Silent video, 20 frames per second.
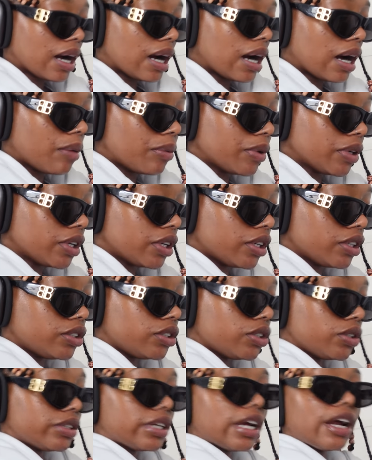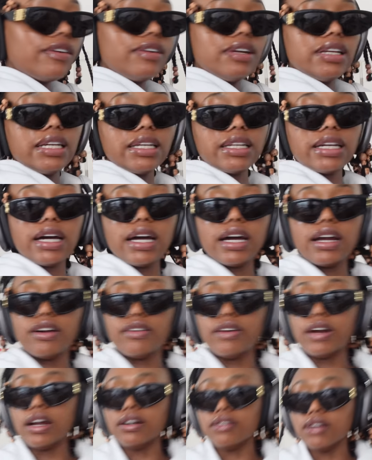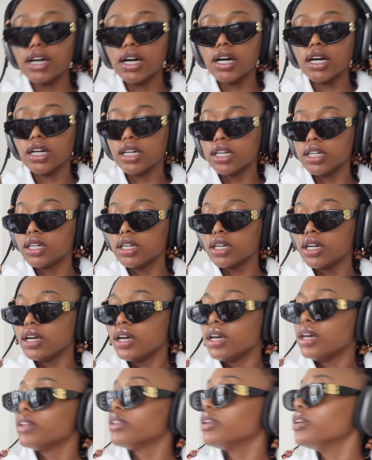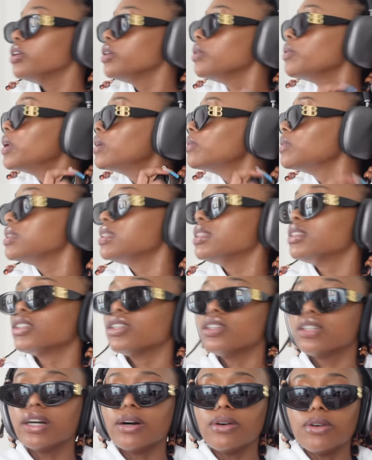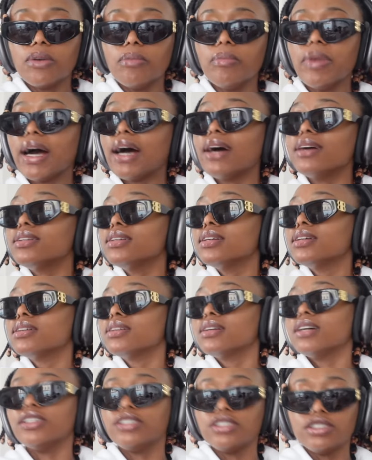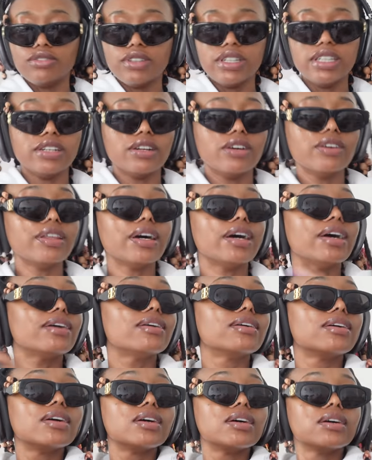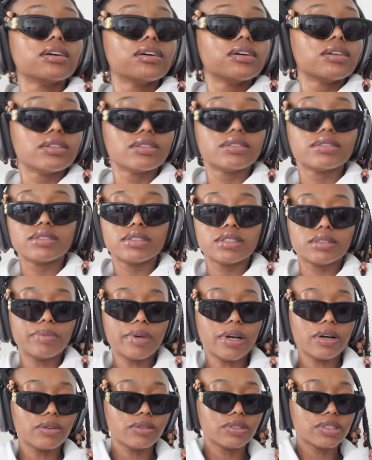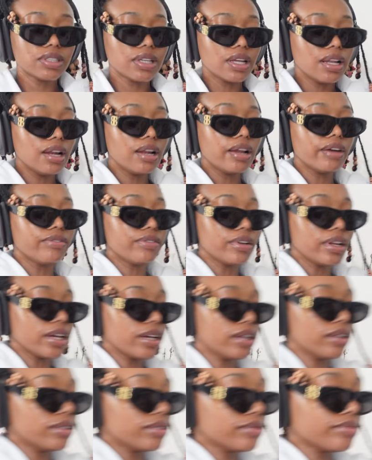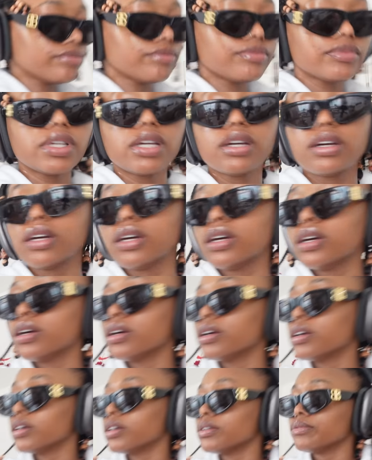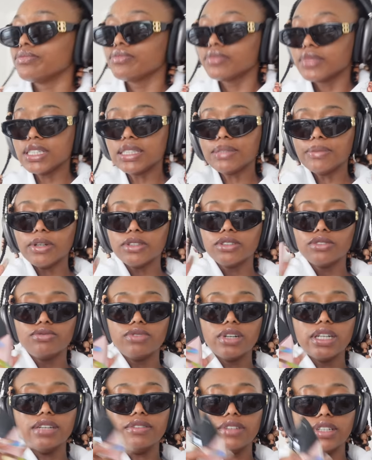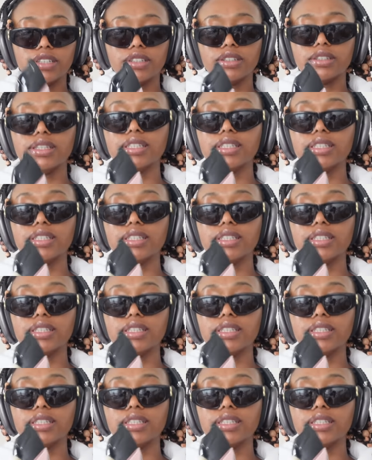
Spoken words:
And we're gonna do Carolina Herrera. The new one, was this Good Girl Gone Bad? I should really know that. It's smells lovely. This smells really, really good.